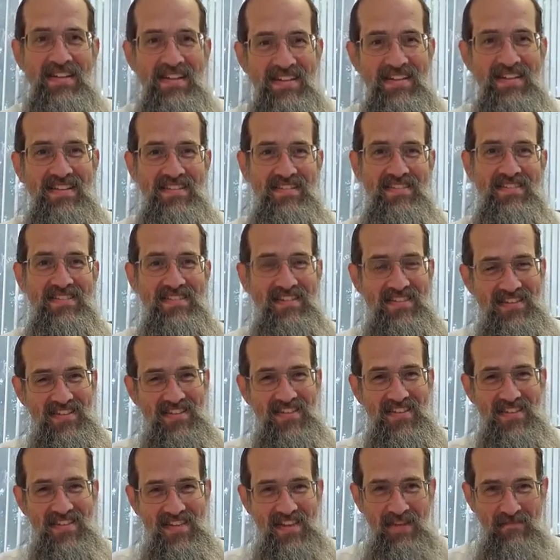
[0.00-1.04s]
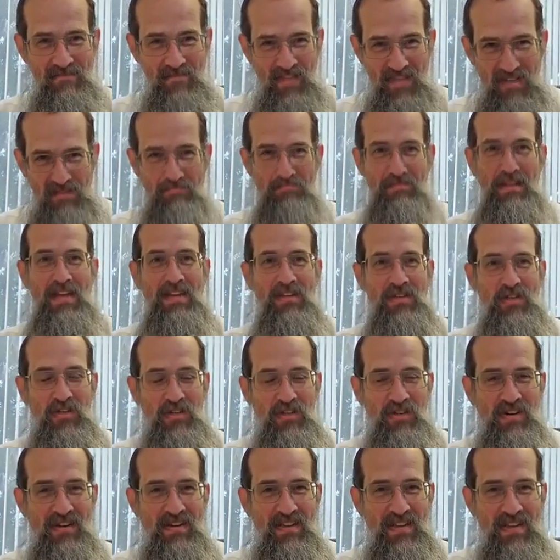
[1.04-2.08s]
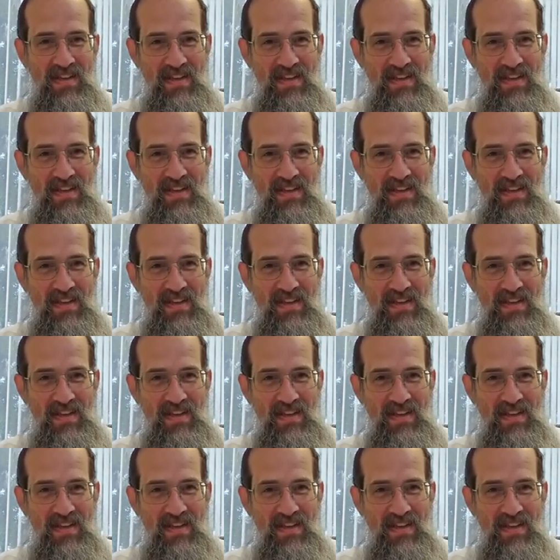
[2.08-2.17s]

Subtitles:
It's a pleasure.